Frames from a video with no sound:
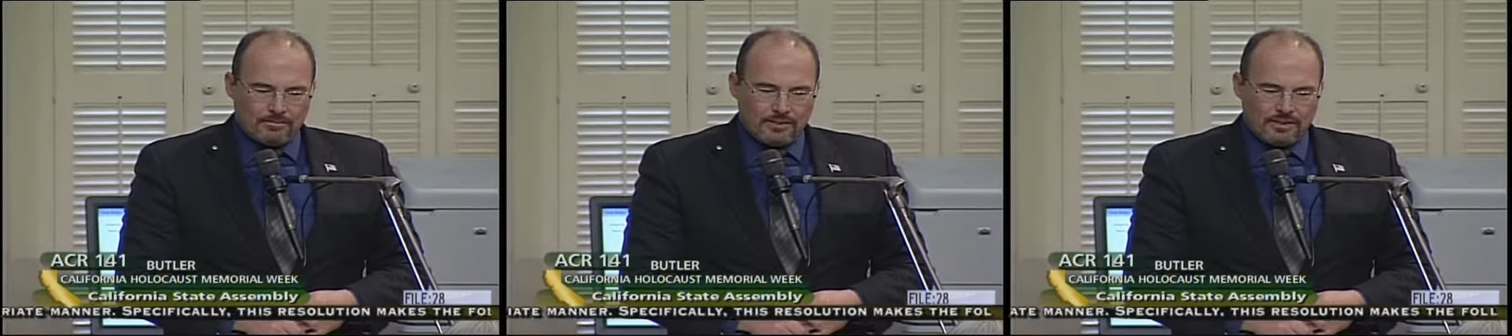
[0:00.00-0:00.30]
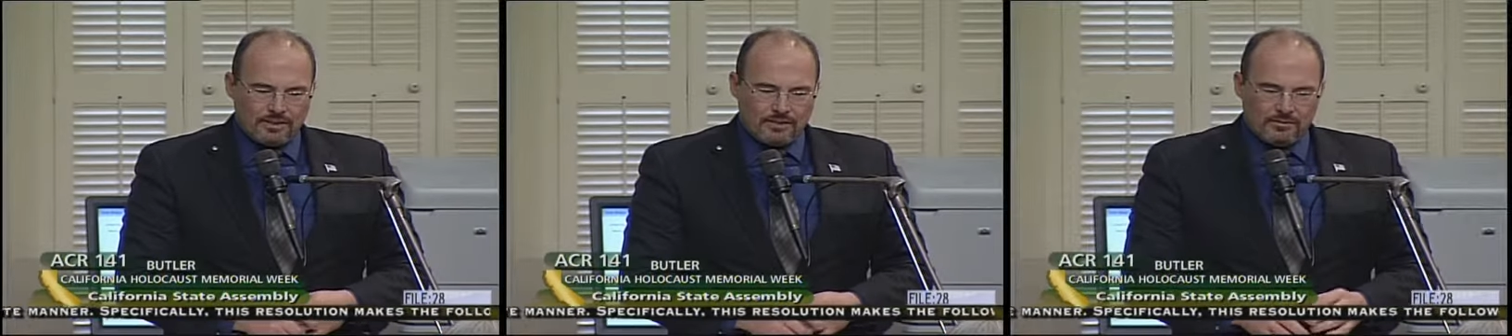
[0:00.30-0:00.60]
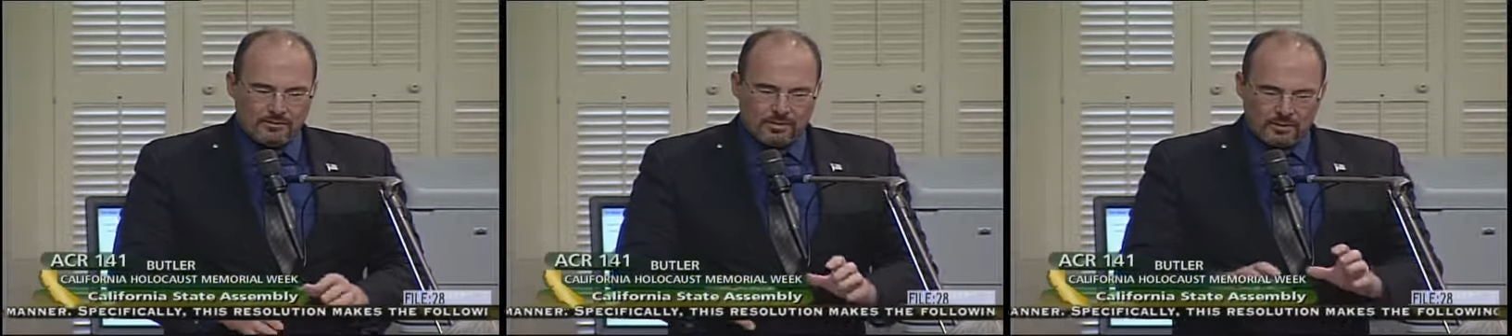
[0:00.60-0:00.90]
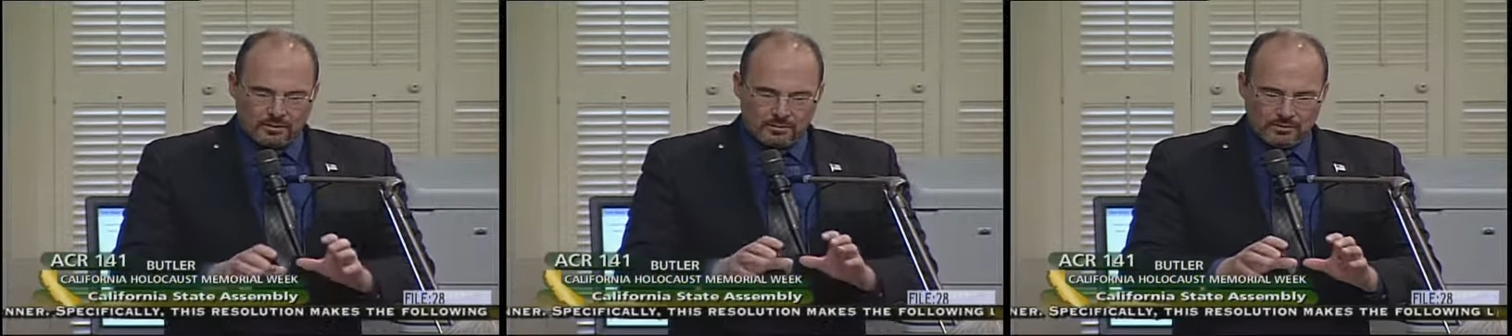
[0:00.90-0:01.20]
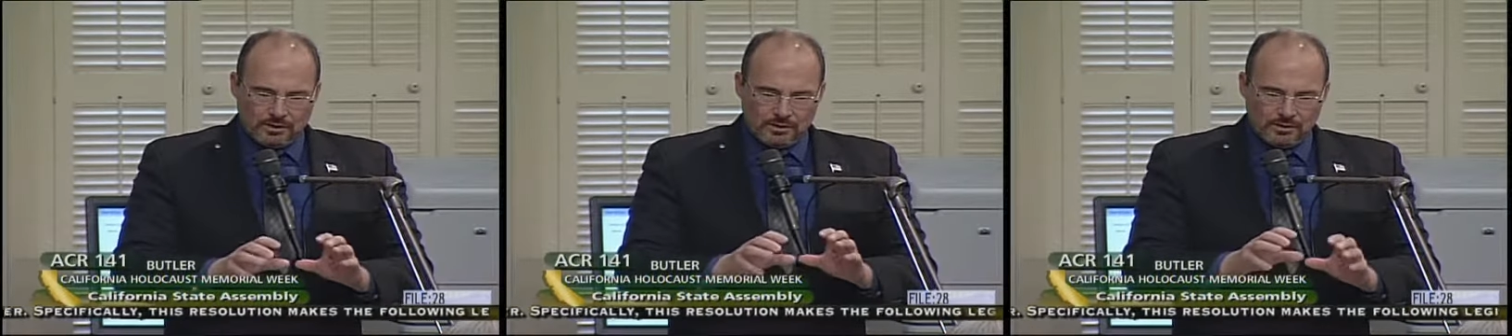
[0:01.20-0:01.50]
he said, when you,
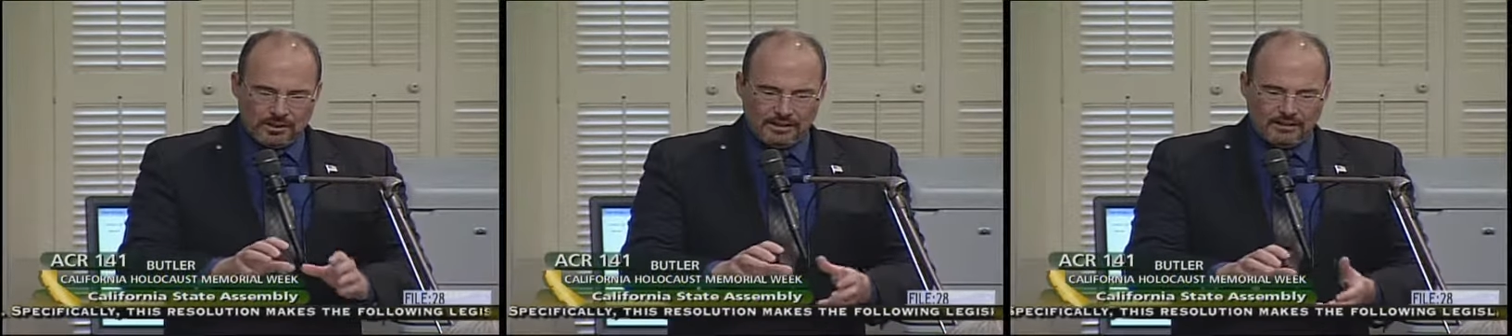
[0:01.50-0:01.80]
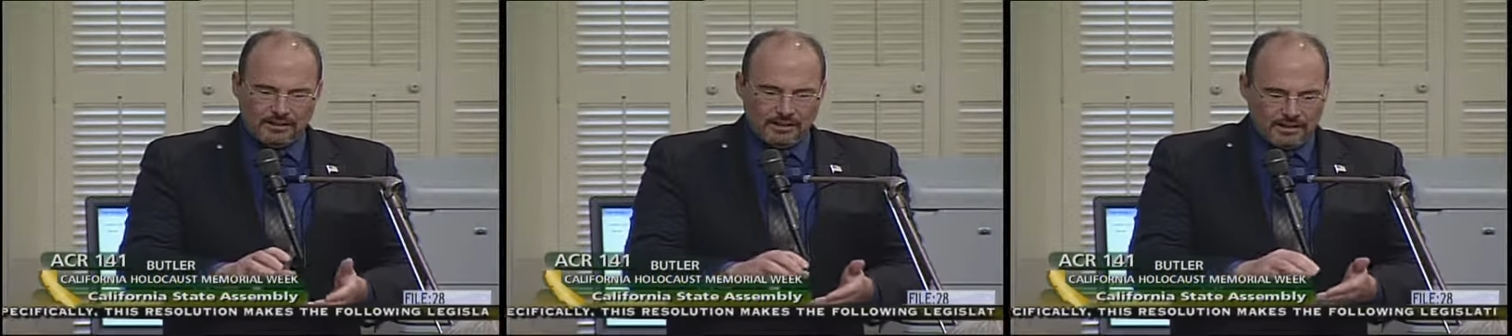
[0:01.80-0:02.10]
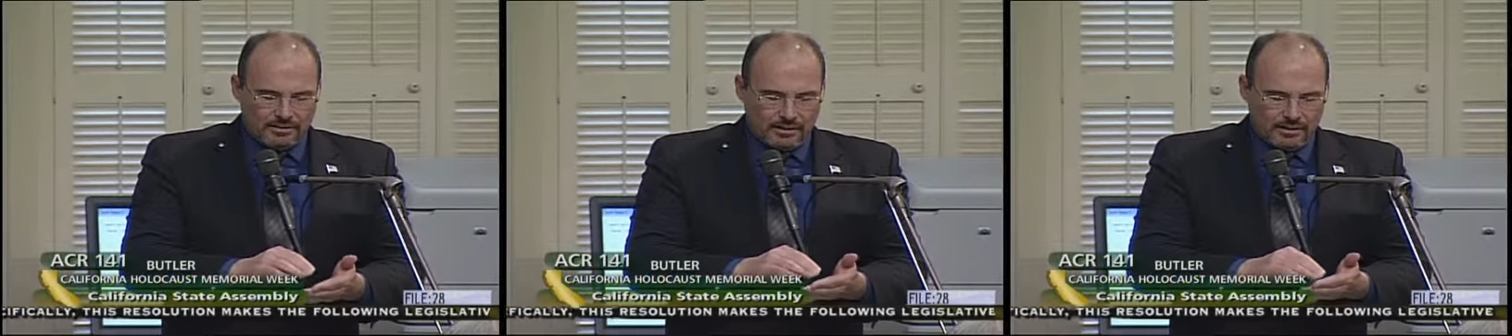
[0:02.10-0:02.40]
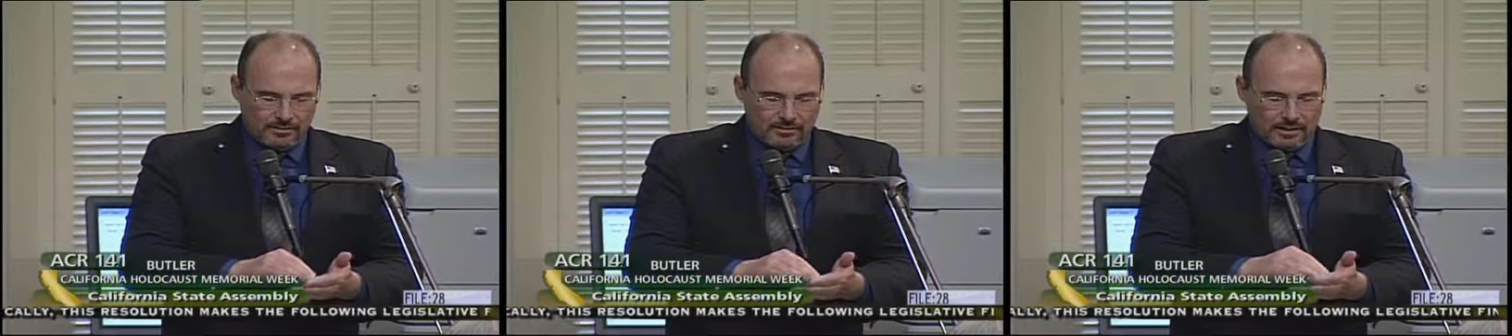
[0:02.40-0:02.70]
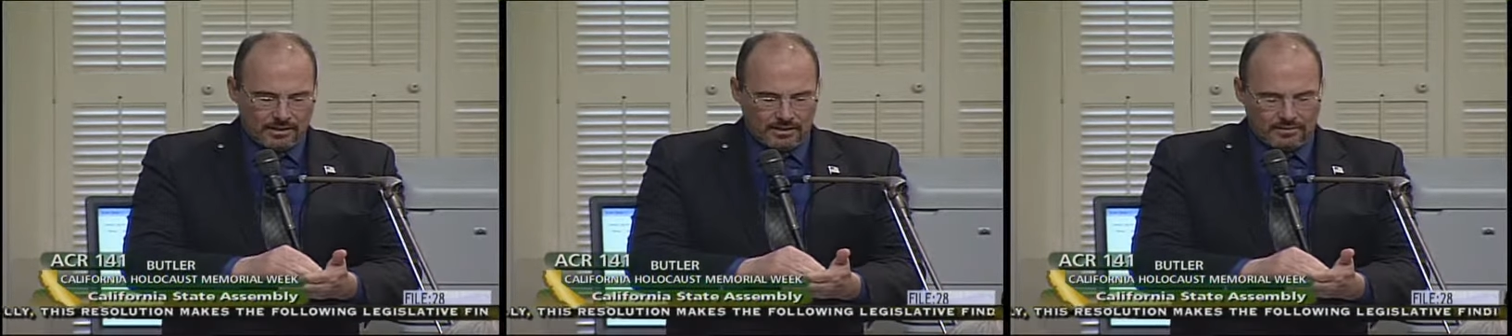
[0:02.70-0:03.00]
when you leave, they,
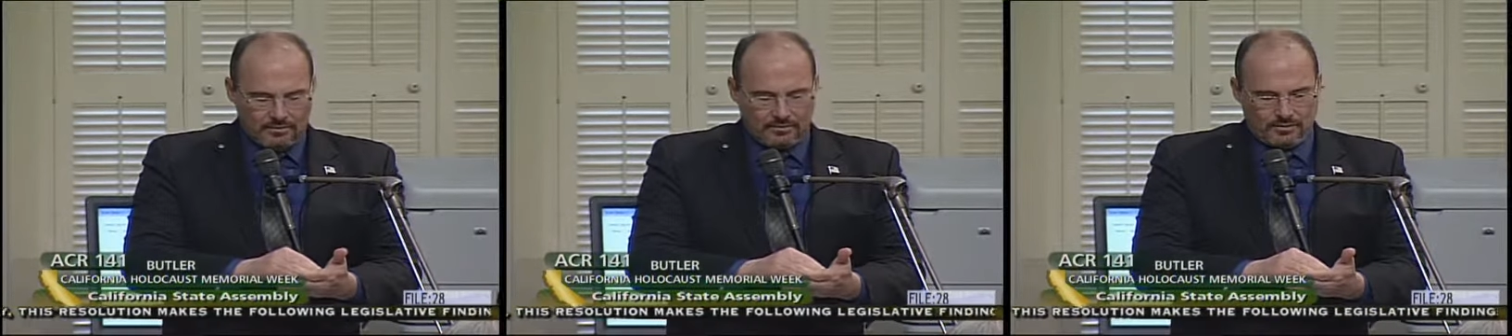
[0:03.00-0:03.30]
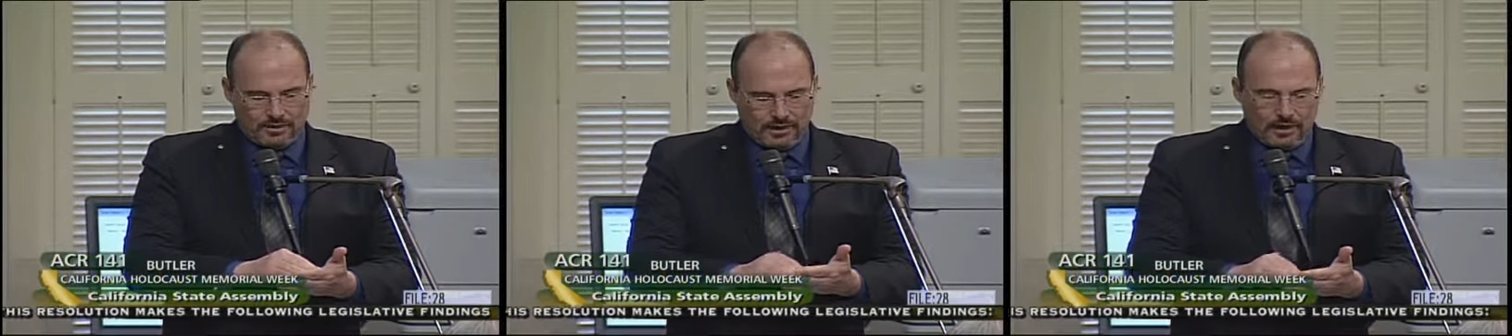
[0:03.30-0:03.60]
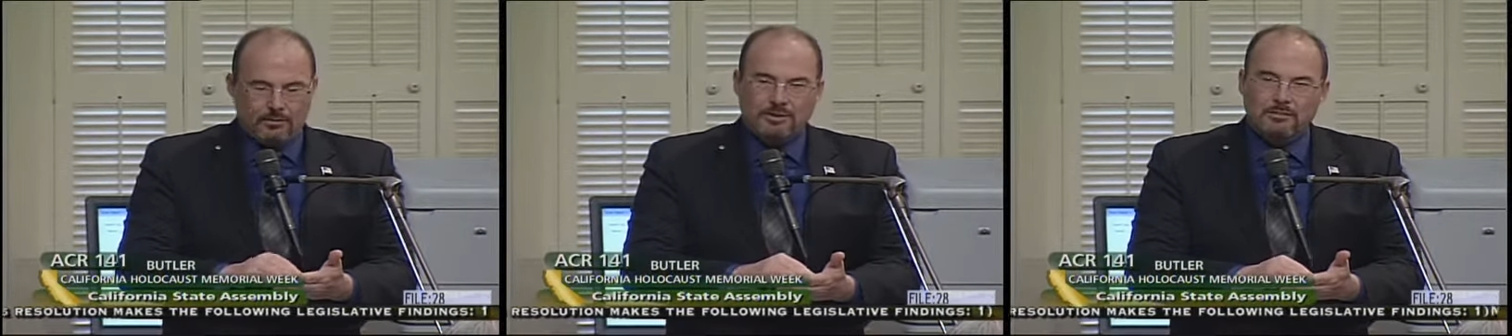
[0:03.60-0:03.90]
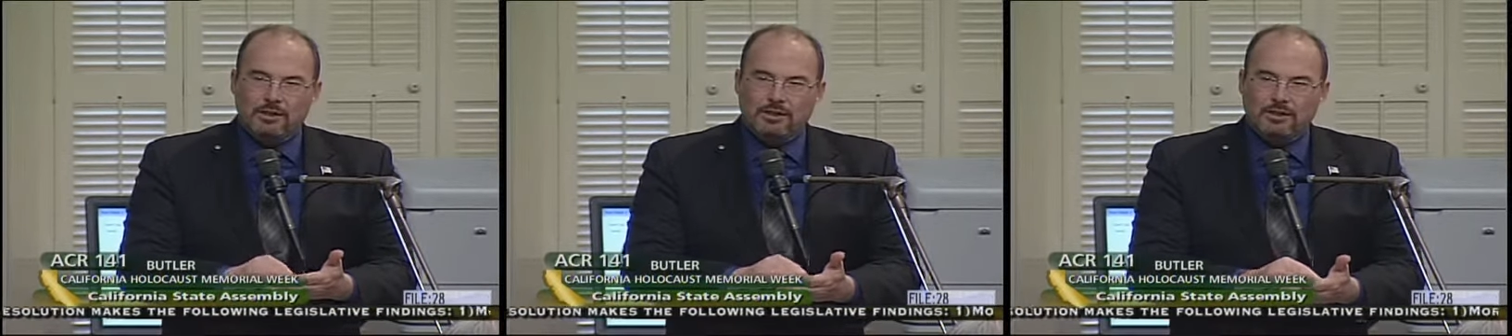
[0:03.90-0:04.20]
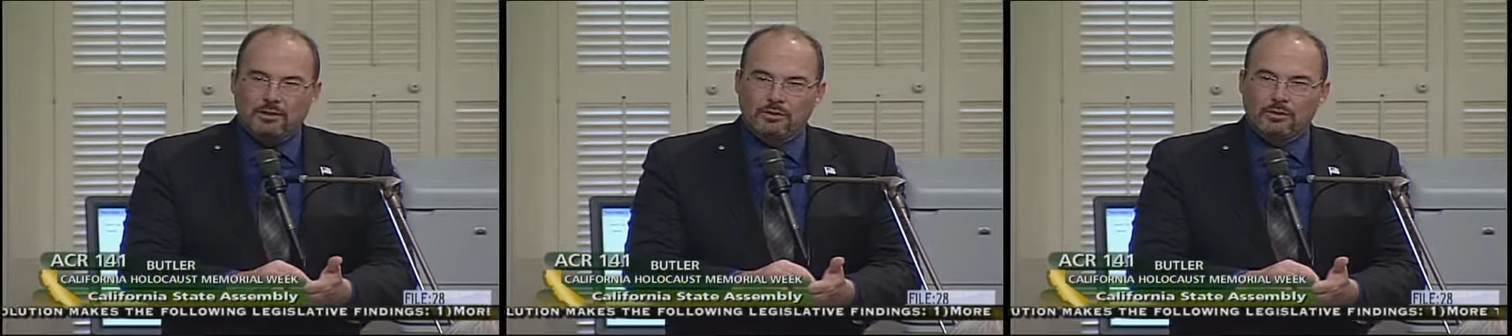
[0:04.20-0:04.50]
they say how much money
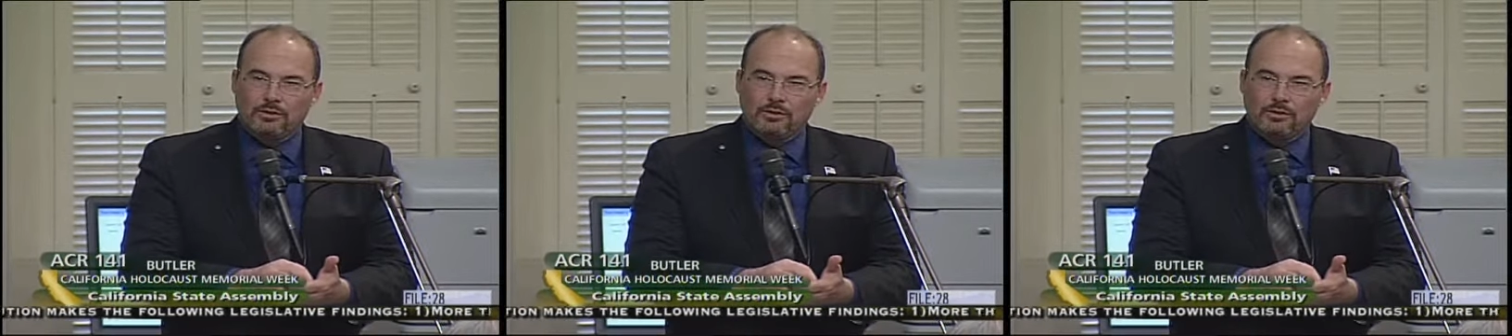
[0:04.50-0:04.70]
you,